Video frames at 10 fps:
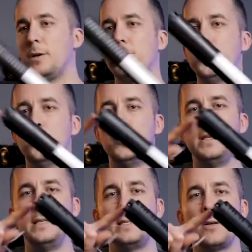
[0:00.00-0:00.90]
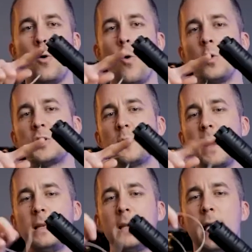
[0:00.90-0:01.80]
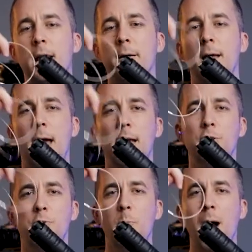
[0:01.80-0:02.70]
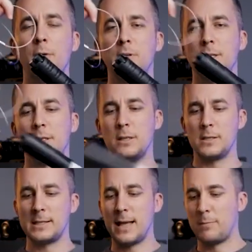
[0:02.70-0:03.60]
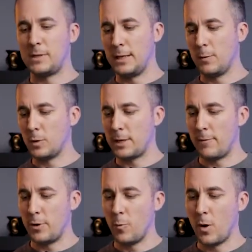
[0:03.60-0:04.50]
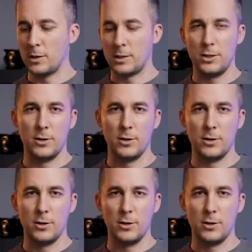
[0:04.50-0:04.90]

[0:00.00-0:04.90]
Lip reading: through these holes right there and to mount it on something, whatever you want.